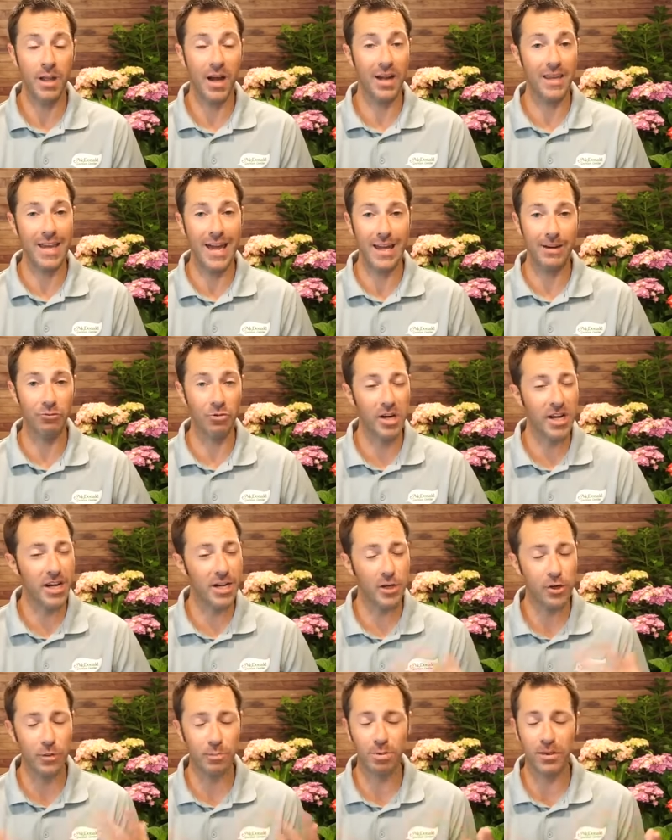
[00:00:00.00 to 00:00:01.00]
Again,
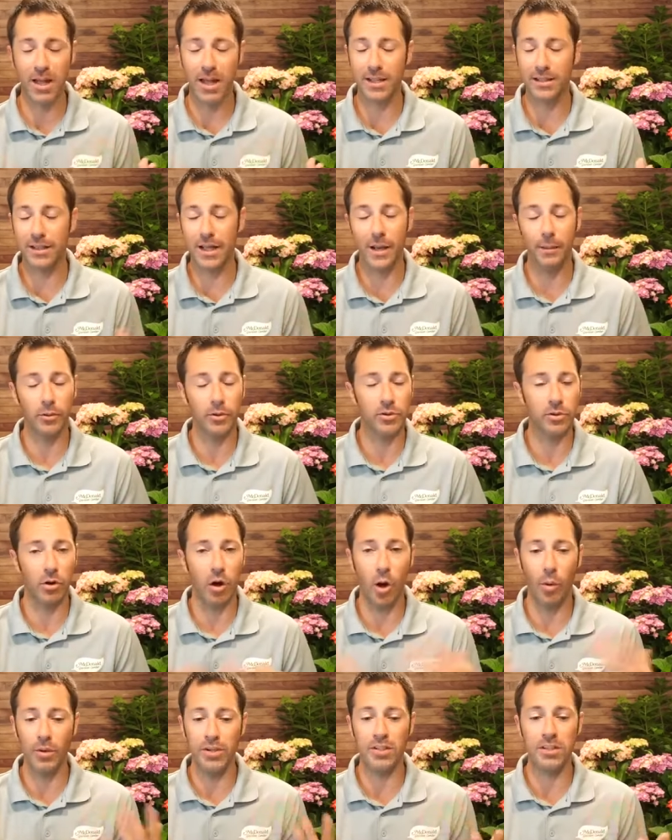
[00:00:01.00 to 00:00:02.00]
reading your plant labels will
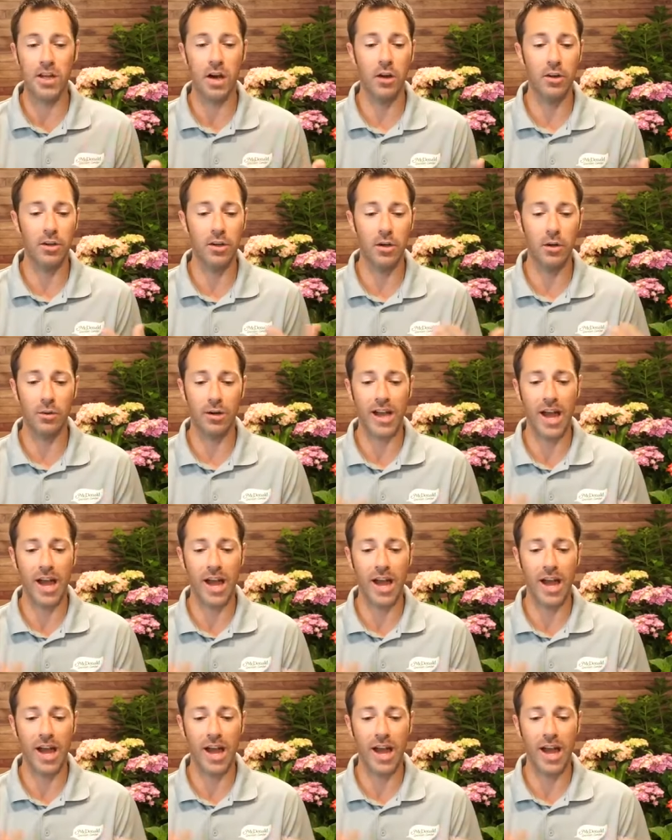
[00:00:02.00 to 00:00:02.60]
always tell you